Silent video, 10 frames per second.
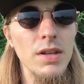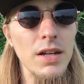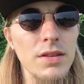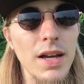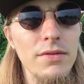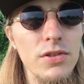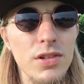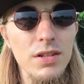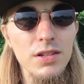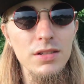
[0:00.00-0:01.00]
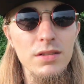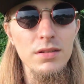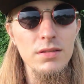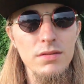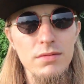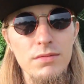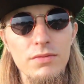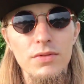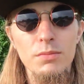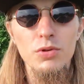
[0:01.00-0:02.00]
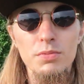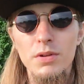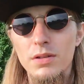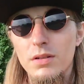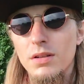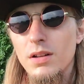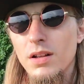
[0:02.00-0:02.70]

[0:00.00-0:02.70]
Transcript: than the average citizen, for the most part,